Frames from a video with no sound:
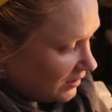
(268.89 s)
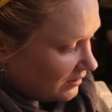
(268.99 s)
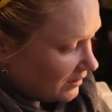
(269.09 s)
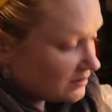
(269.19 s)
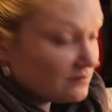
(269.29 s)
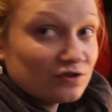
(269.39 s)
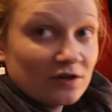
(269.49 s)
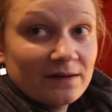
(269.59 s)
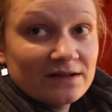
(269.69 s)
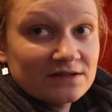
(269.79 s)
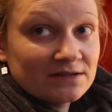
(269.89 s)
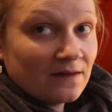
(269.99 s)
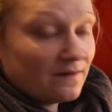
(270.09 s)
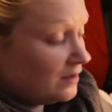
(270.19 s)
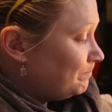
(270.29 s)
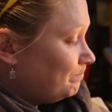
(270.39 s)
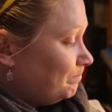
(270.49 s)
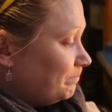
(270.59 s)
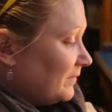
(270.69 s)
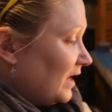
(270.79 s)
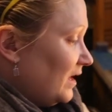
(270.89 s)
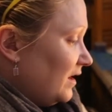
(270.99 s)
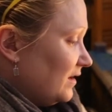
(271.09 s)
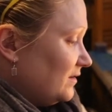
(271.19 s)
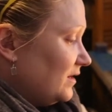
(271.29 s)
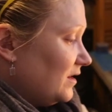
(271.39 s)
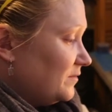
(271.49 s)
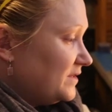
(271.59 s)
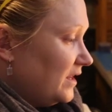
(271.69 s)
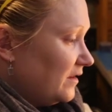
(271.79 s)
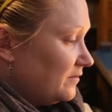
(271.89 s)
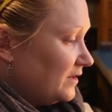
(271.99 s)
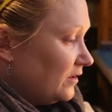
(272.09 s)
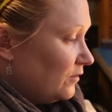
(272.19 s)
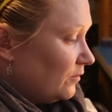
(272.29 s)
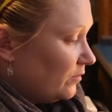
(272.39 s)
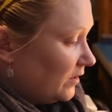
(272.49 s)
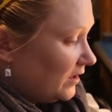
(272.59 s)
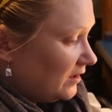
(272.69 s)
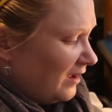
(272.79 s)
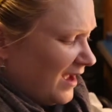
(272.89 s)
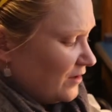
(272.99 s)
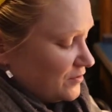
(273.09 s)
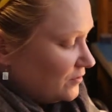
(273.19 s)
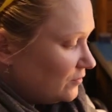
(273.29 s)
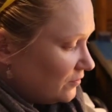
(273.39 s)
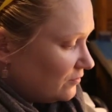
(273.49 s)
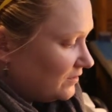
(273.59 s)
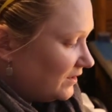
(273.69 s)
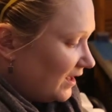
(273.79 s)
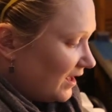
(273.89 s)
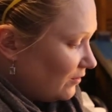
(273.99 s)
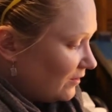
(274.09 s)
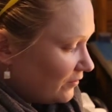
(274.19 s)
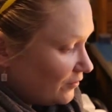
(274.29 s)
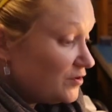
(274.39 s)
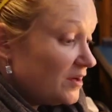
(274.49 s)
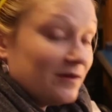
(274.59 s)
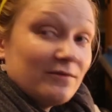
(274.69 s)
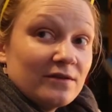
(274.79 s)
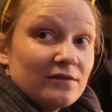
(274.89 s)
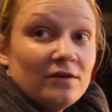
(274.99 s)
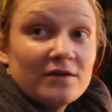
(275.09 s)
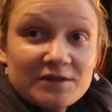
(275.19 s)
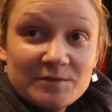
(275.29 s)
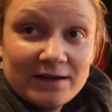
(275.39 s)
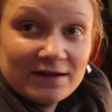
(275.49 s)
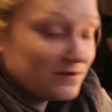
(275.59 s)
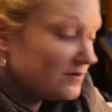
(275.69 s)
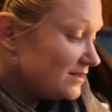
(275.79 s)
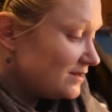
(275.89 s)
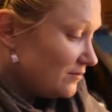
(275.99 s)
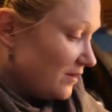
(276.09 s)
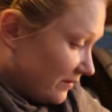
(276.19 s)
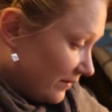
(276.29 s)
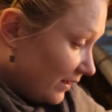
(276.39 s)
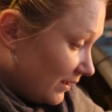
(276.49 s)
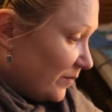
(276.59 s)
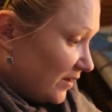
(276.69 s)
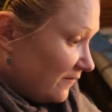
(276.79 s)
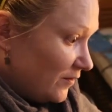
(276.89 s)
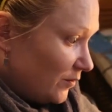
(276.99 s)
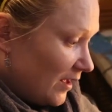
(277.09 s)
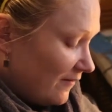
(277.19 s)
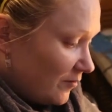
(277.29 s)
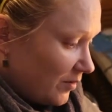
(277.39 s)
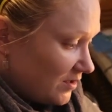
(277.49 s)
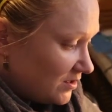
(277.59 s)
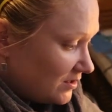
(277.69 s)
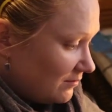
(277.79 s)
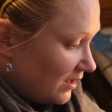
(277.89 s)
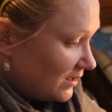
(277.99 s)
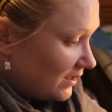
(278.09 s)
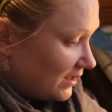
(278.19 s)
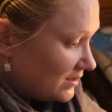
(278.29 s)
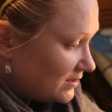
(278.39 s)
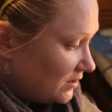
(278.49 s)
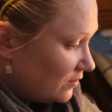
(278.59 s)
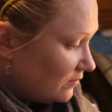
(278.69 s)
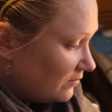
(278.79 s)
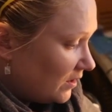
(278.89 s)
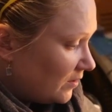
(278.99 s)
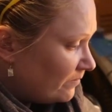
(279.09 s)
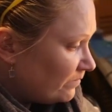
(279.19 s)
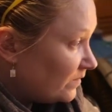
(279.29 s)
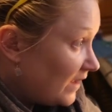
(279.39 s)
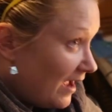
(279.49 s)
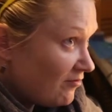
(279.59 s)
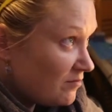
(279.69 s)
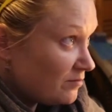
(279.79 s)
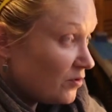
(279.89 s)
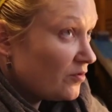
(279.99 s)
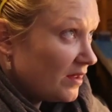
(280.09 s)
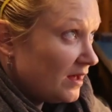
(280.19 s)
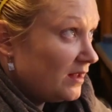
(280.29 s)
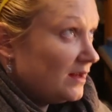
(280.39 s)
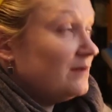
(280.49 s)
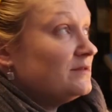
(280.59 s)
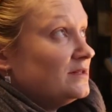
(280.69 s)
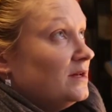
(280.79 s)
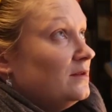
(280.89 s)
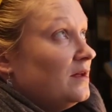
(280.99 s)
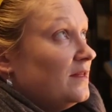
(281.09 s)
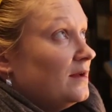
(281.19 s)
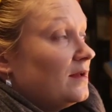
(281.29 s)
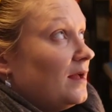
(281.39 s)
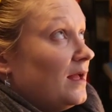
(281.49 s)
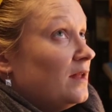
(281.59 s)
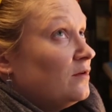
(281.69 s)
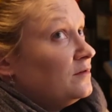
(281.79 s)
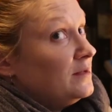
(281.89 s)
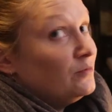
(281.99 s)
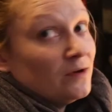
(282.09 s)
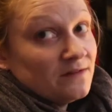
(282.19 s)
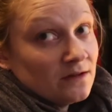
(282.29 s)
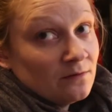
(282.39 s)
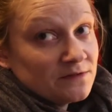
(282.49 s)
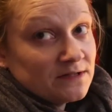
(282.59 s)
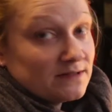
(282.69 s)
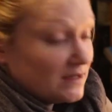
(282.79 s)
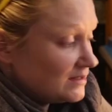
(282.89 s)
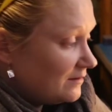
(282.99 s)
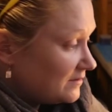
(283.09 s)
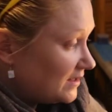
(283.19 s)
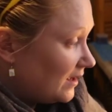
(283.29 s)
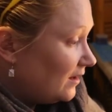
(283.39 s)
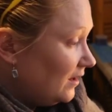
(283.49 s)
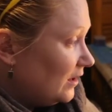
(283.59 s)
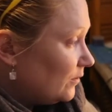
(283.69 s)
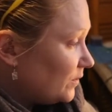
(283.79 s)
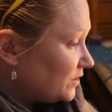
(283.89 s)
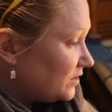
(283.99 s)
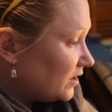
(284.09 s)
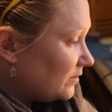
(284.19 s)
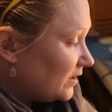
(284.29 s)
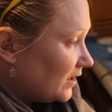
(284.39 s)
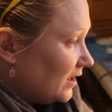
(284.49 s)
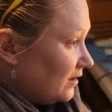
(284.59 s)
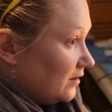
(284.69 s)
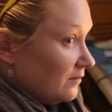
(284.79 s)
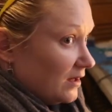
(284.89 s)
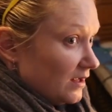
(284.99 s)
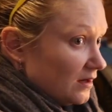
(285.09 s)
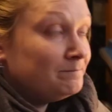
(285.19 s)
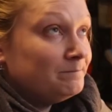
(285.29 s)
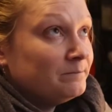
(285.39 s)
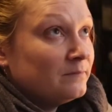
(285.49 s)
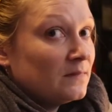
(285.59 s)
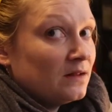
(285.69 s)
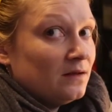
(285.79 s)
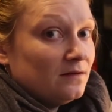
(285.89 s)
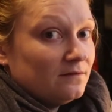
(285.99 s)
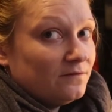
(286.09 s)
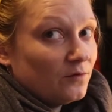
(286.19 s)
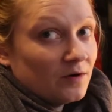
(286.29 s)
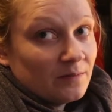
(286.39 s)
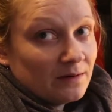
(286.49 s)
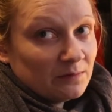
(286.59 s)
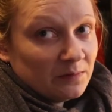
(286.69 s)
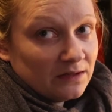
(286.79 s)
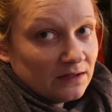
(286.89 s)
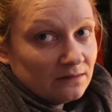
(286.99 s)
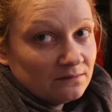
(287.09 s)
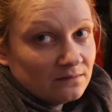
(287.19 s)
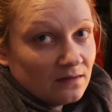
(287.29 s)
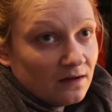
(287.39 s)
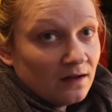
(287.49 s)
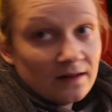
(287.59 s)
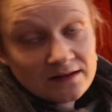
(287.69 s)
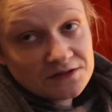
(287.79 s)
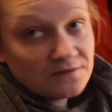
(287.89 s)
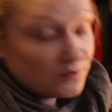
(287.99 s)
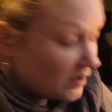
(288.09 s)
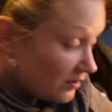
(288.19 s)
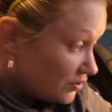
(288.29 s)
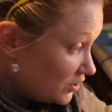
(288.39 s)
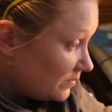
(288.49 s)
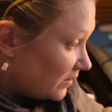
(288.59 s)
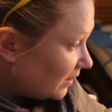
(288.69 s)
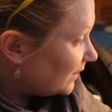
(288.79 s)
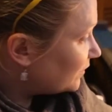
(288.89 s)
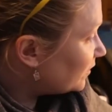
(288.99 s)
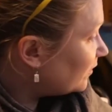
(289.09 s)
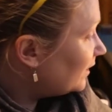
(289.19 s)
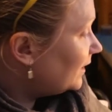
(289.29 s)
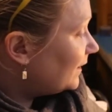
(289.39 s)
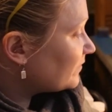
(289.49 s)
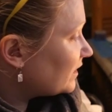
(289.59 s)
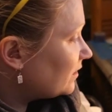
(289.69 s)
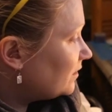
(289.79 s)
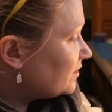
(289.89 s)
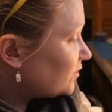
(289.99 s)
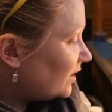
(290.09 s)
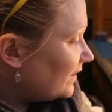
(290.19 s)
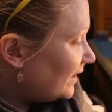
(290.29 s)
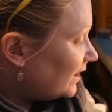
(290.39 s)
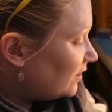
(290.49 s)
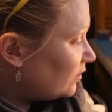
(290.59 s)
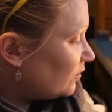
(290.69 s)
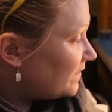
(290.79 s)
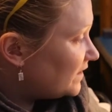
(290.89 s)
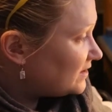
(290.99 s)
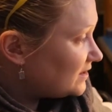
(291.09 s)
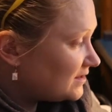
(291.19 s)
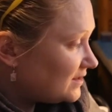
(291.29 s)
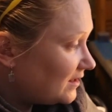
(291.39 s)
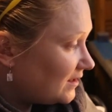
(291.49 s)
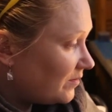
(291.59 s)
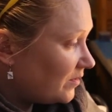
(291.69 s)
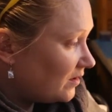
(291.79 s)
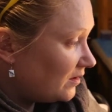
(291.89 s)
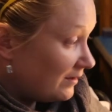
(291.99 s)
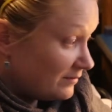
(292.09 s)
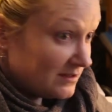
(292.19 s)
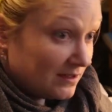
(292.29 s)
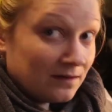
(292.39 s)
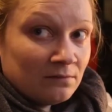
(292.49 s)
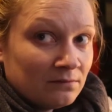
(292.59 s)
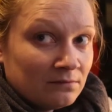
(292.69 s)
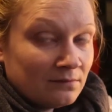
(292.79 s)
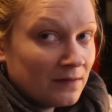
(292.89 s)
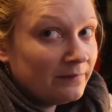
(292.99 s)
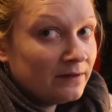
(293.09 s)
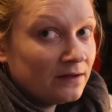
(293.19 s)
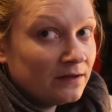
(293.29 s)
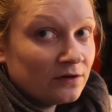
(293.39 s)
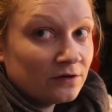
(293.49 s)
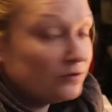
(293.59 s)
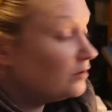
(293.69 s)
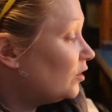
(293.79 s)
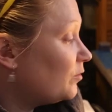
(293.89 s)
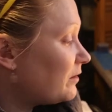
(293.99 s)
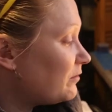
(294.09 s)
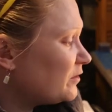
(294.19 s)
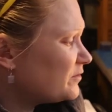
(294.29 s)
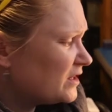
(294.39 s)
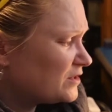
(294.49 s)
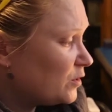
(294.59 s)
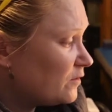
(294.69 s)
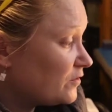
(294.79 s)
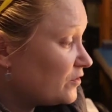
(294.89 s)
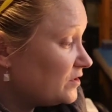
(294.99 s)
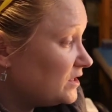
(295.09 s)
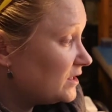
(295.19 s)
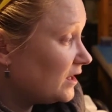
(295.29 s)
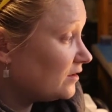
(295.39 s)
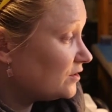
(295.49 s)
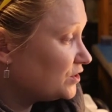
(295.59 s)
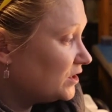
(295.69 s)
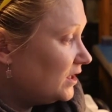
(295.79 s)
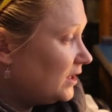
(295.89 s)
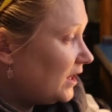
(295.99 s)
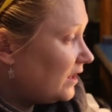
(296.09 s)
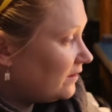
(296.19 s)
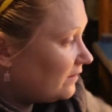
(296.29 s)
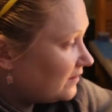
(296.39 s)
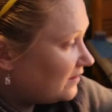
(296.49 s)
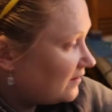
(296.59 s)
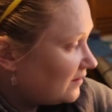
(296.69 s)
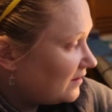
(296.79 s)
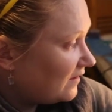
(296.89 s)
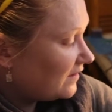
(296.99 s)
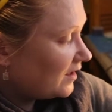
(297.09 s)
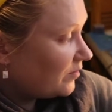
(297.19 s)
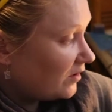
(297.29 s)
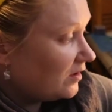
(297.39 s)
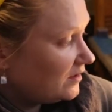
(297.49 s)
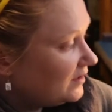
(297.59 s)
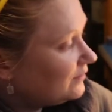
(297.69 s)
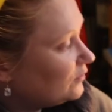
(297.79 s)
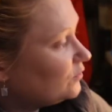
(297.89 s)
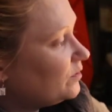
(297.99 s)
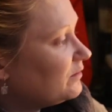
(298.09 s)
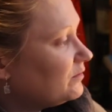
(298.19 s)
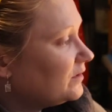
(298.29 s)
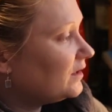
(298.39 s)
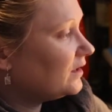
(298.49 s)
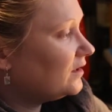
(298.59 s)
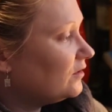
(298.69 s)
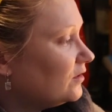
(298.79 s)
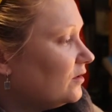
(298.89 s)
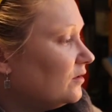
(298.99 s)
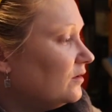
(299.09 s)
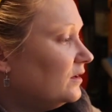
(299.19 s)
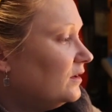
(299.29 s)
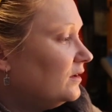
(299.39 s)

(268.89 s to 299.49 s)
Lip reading: They had some sharp edges on them, and I did end up sanding them down at one point. And I also don't know really, like I don't ever crochet anything with a hook this big, so they sit around a lot. But if you have a project in mind, I guess, they have them both on Amazon, I think, and on Temu. I've seen almost the exact same set, which I'll talk about again in a minute here, for probably at least a few dollars cheaper. I don't know. So on that note, this is a set that I bought on Amazon maybe a year or two ago. Probably was like $12 or $13. And then this is a set that I bought on Temu probably like a year ago.